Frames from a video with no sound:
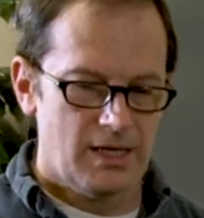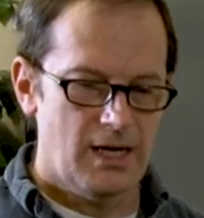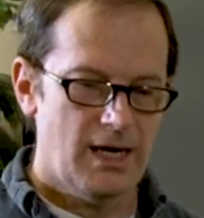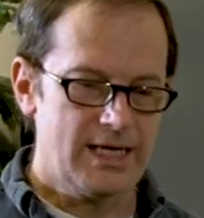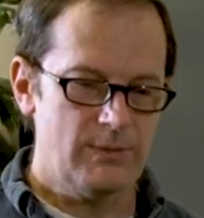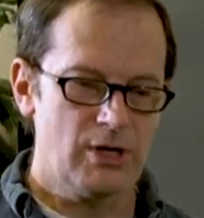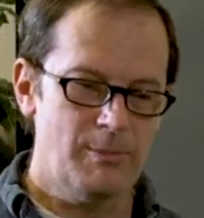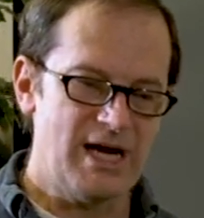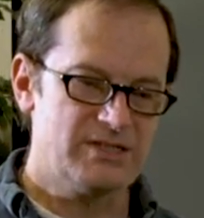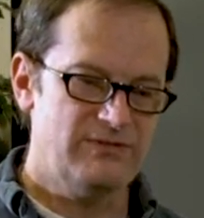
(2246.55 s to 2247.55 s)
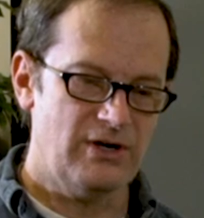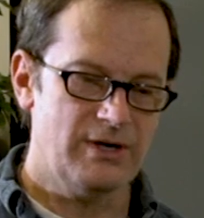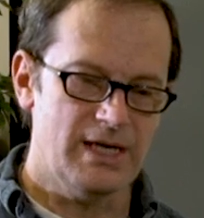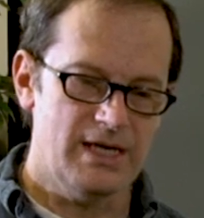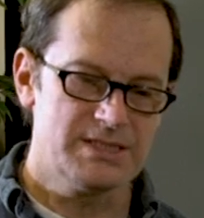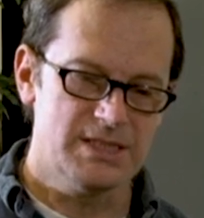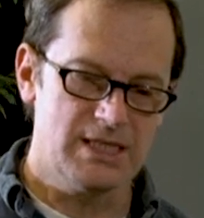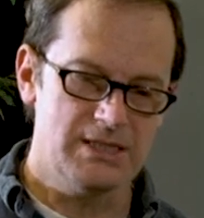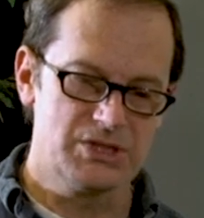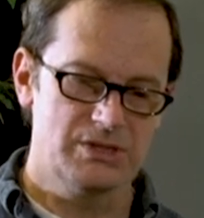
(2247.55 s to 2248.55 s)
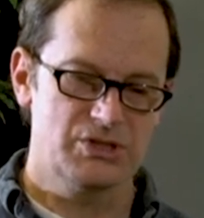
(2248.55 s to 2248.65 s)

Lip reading: Again, we go back to Faraday. It says a